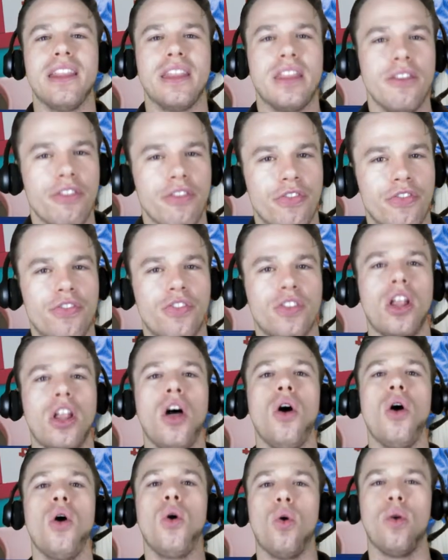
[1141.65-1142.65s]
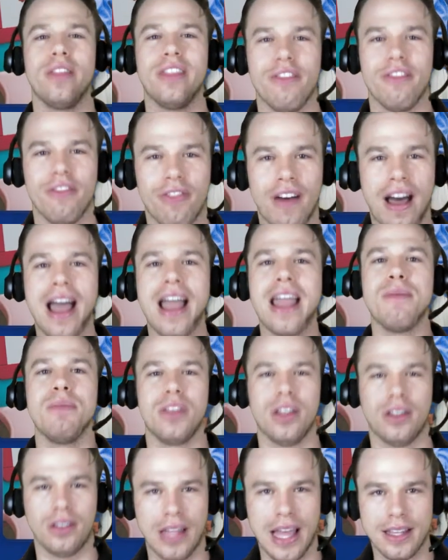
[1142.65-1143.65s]
the flow and the vibe of
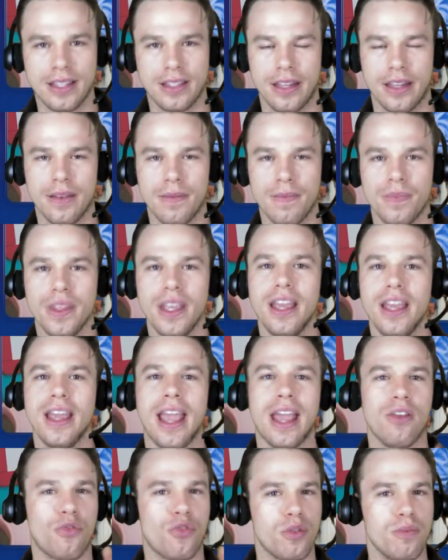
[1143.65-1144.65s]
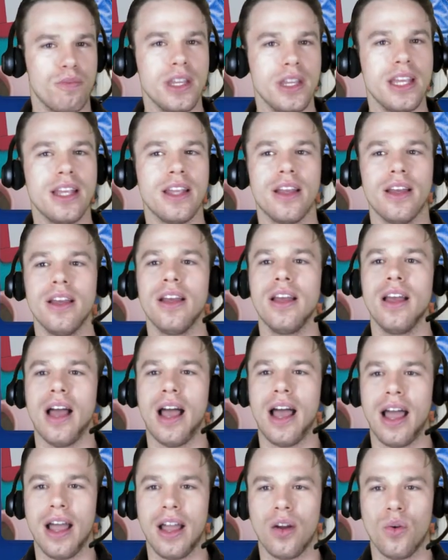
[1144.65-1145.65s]
the lesson. And for me,
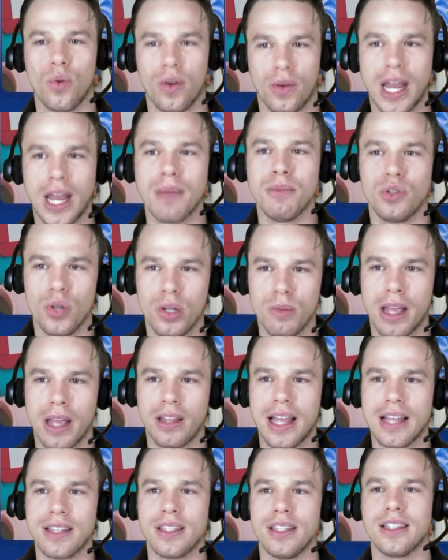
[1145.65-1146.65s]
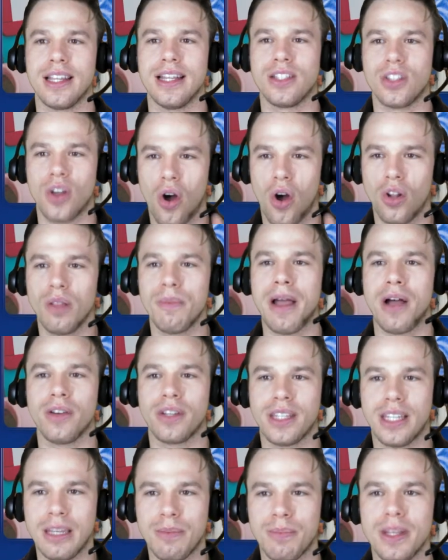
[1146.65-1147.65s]
when I'm doing my lessons, it's all about
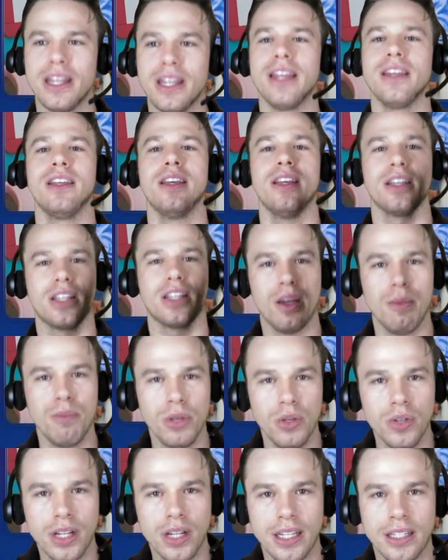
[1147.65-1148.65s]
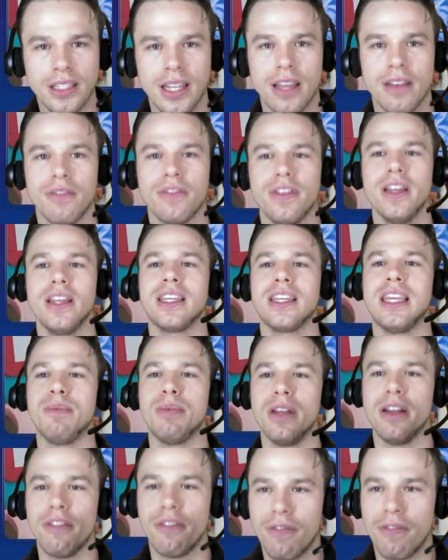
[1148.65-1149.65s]
keeping it communicative,
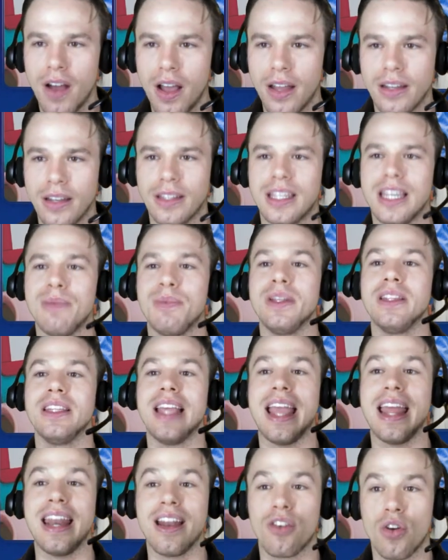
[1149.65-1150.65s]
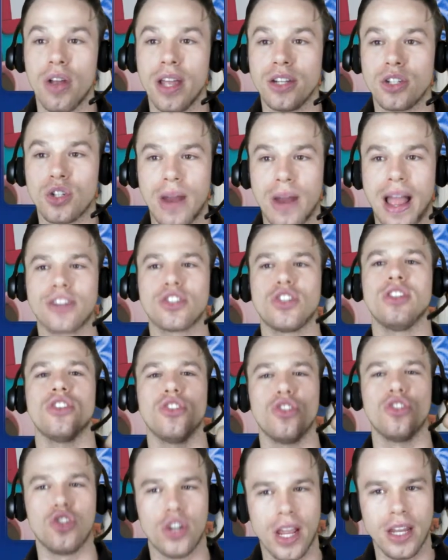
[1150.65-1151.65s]
keeping it fun, keeping the interactions
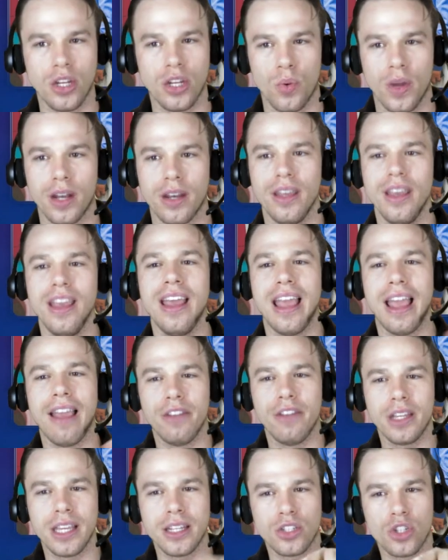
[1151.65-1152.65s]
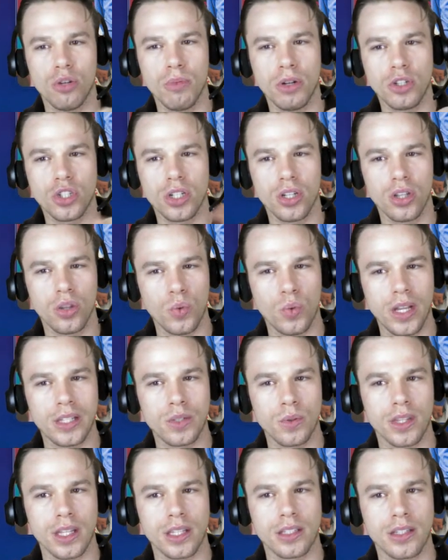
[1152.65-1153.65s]
genuine. If you get too much into the weeds
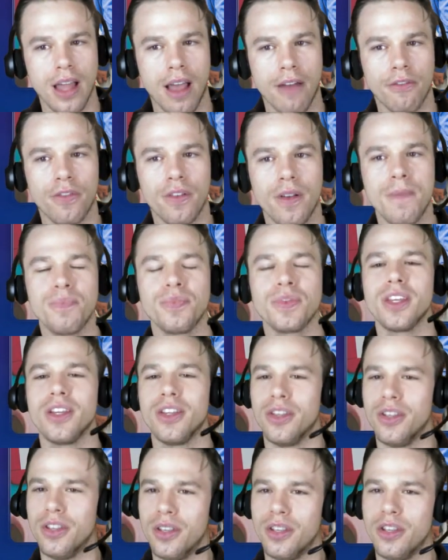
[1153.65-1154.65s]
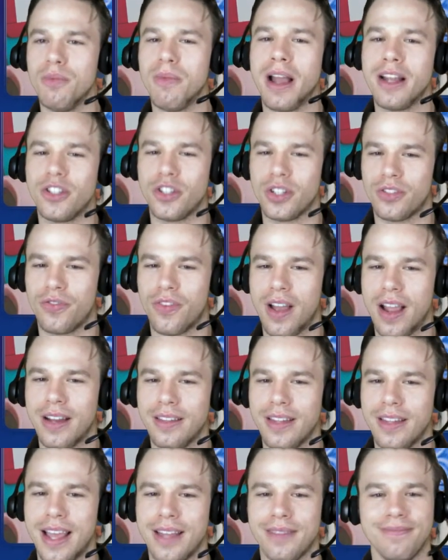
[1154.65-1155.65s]
with this stuff, you might just
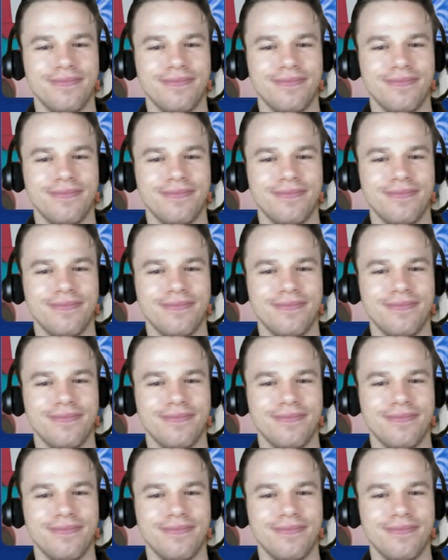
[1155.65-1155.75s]
find that